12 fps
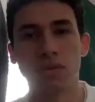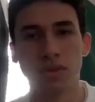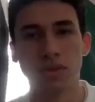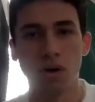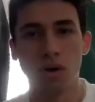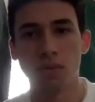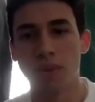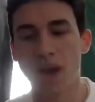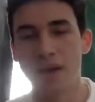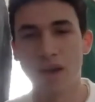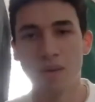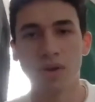the whole
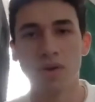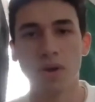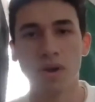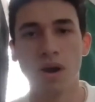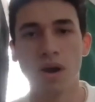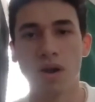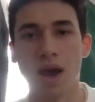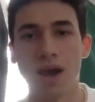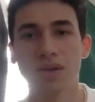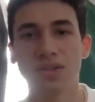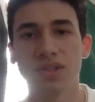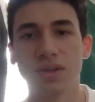pandemic going on, how
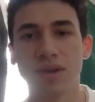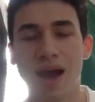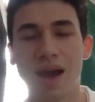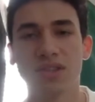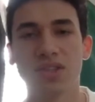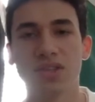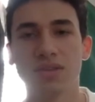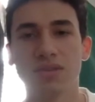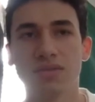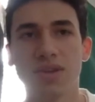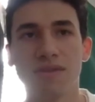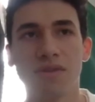does it
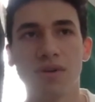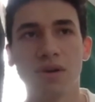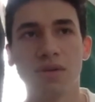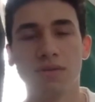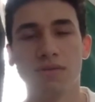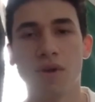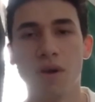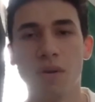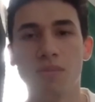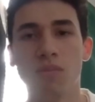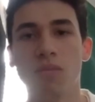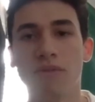differ
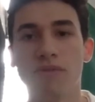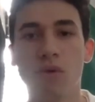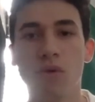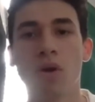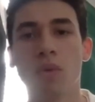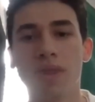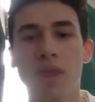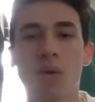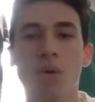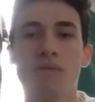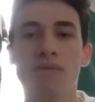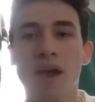from before when there
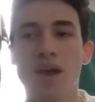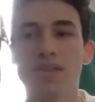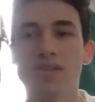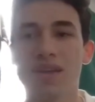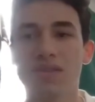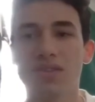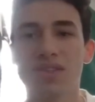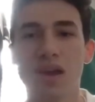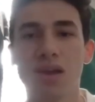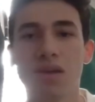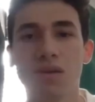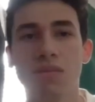were fans at the
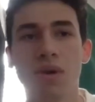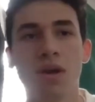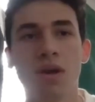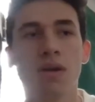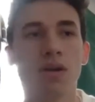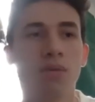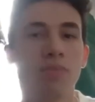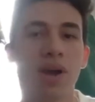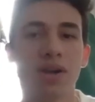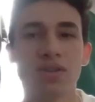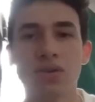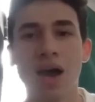stadium
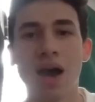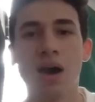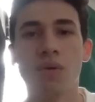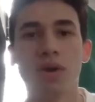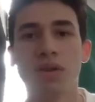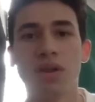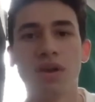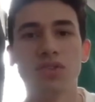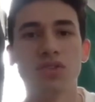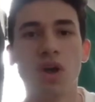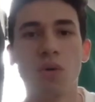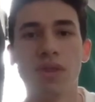compared to now when there's
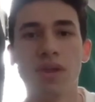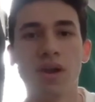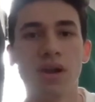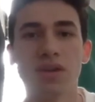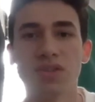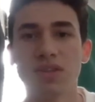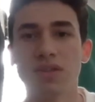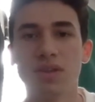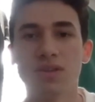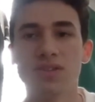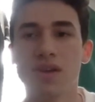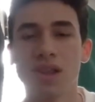no one there? Is
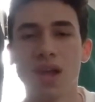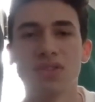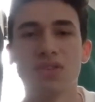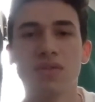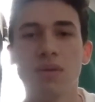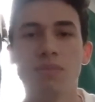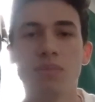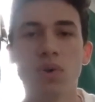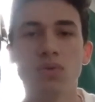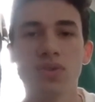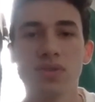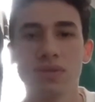there less of a boost?